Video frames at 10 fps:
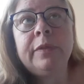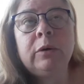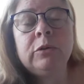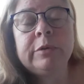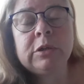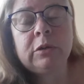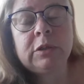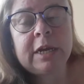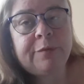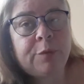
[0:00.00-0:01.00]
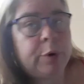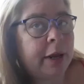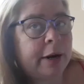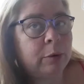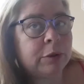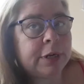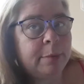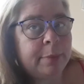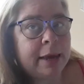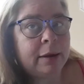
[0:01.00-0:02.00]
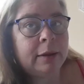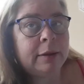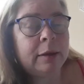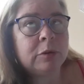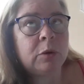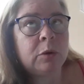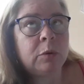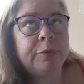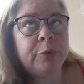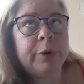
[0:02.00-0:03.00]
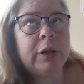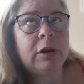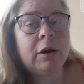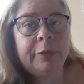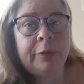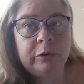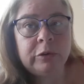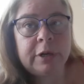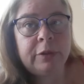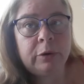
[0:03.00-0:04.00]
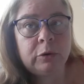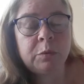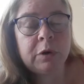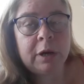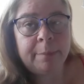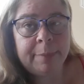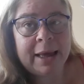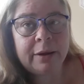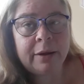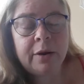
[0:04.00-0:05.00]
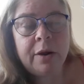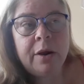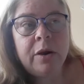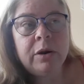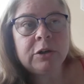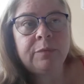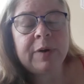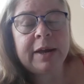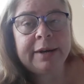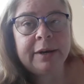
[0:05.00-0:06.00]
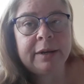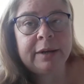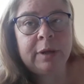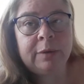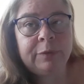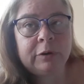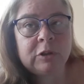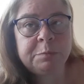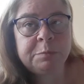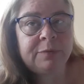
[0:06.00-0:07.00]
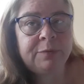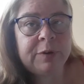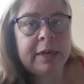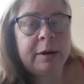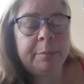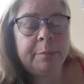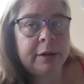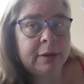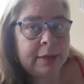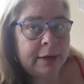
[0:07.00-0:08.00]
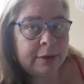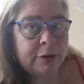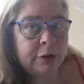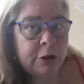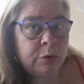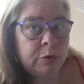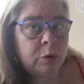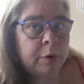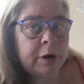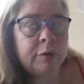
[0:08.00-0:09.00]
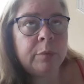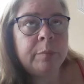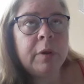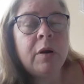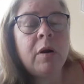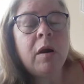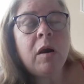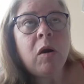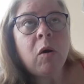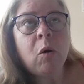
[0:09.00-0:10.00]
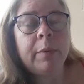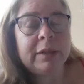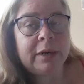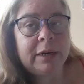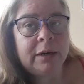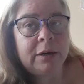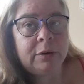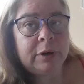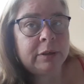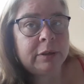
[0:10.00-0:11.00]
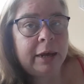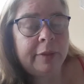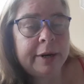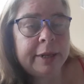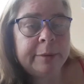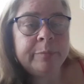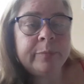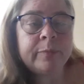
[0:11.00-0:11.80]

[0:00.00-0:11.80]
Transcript: Those results take 48 hours to come back. And so 3 o'clock on Thursday, those will come back to find out if there's a specific antibiotic that they need to use or whatever, or what they need to do to dial that in.